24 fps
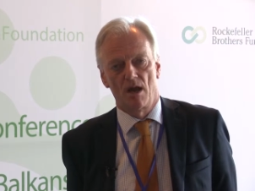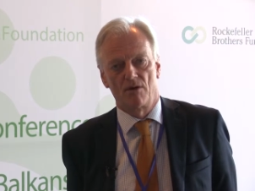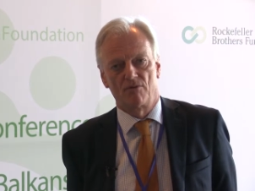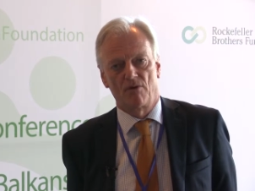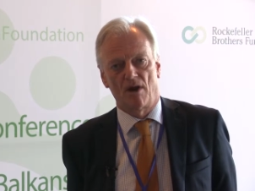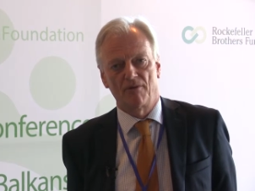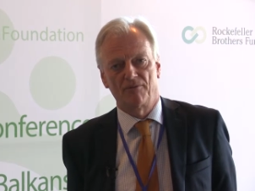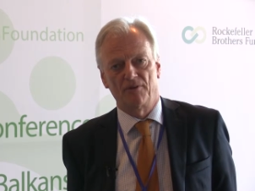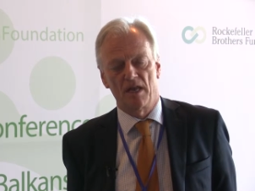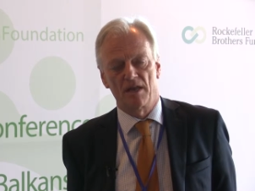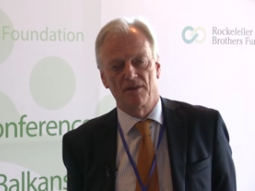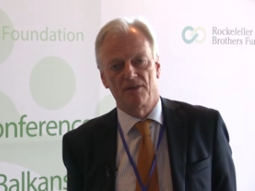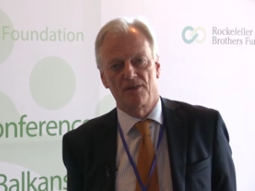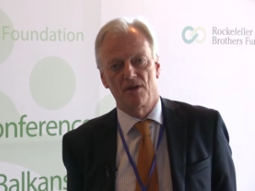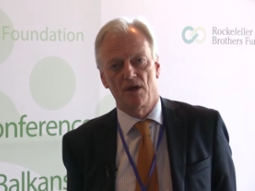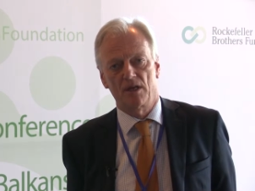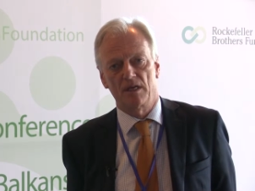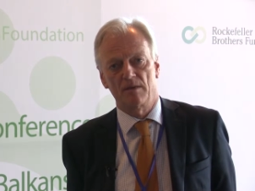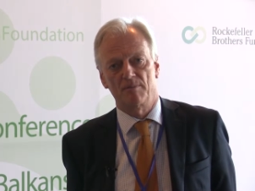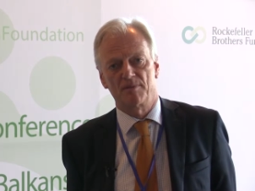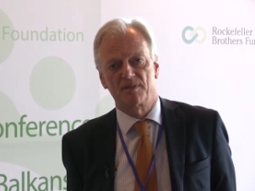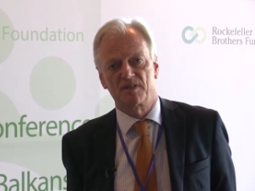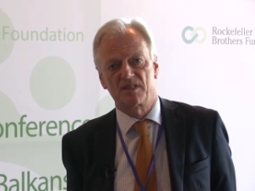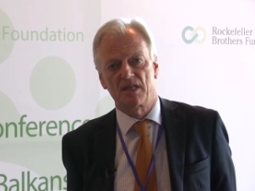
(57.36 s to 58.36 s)
roughly
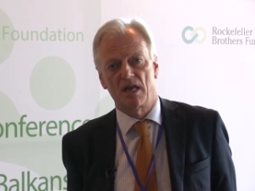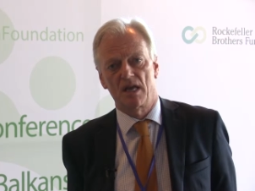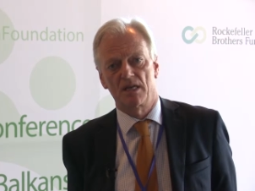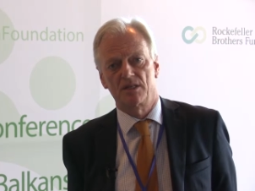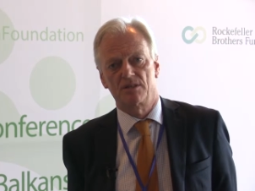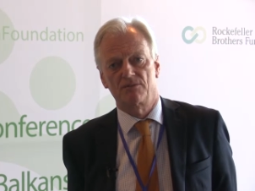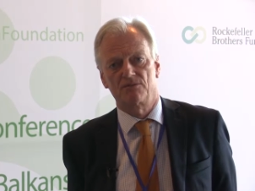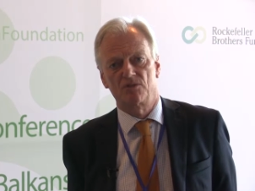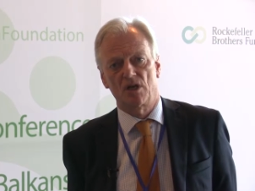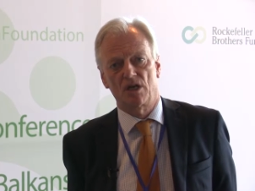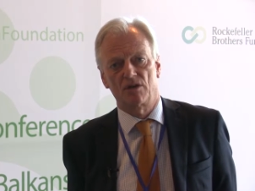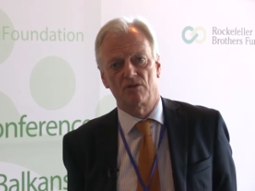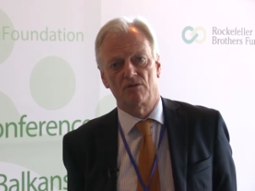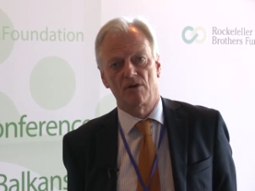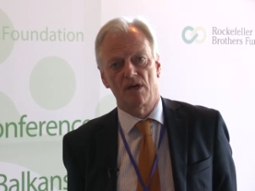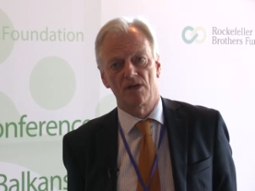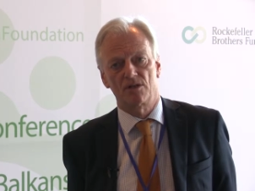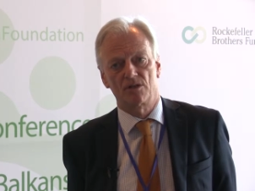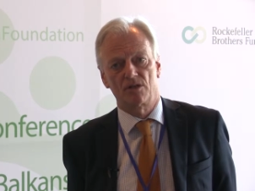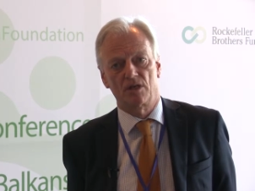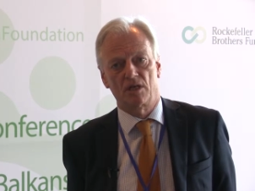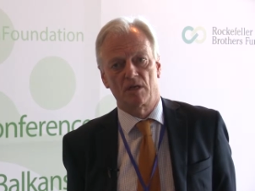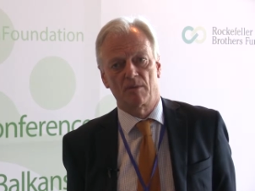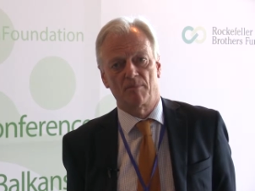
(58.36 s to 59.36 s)
30% of
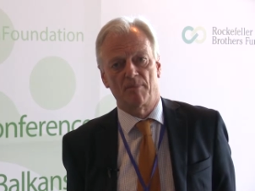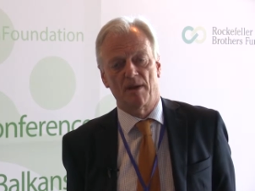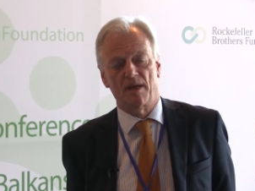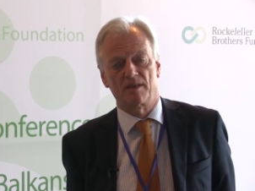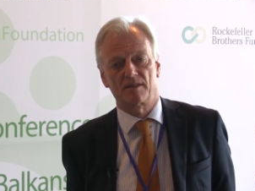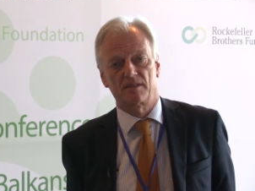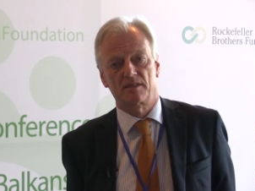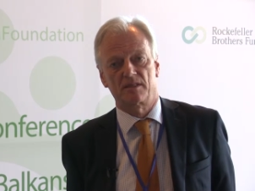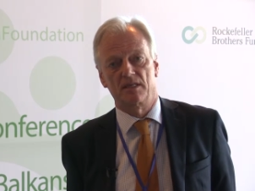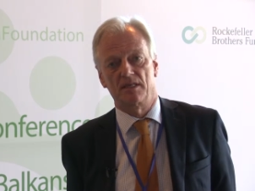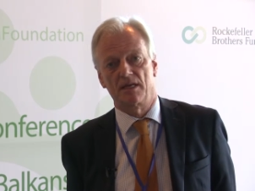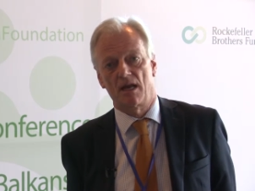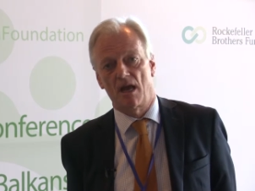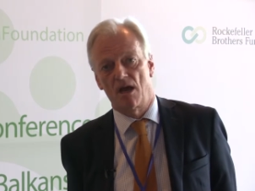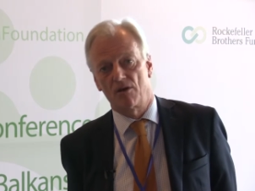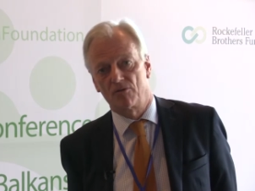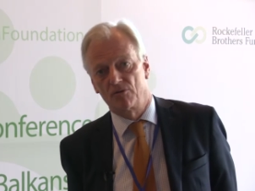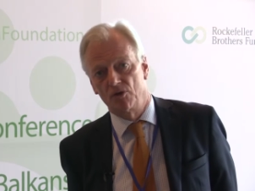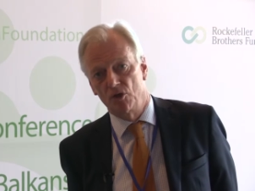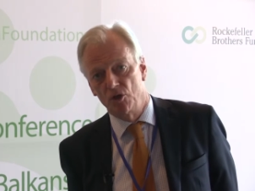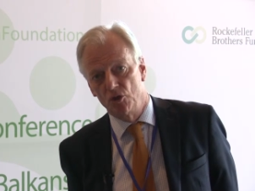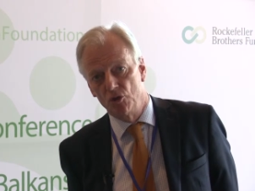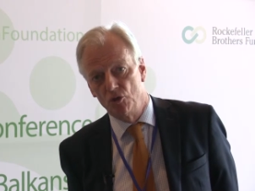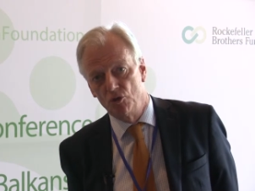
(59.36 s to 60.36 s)
generation capacity
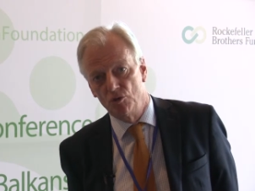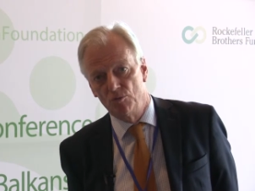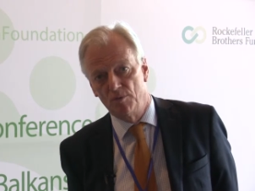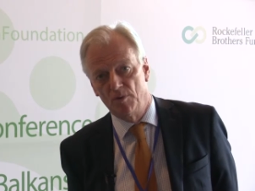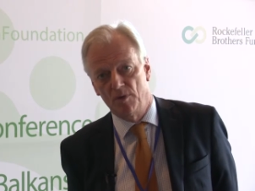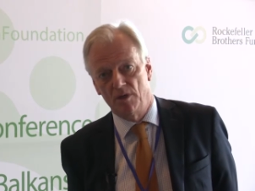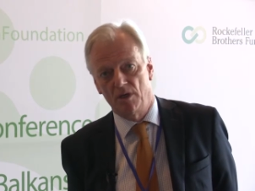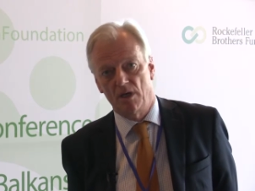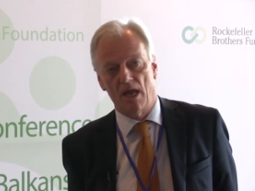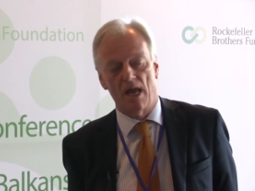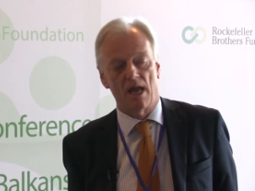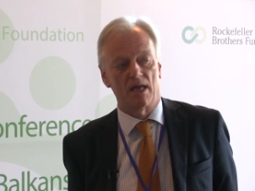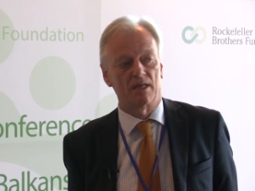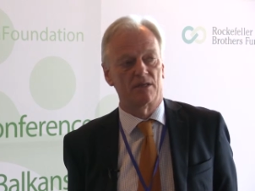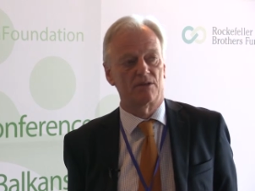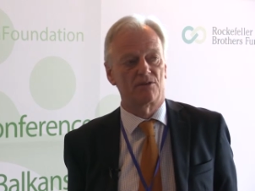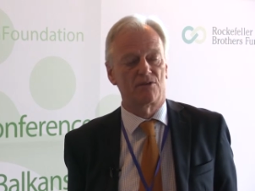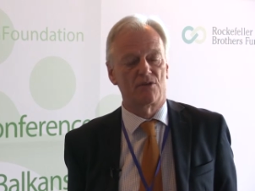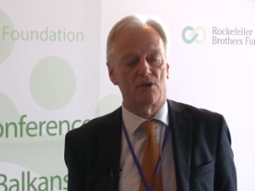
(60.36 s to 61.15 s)
now renewable and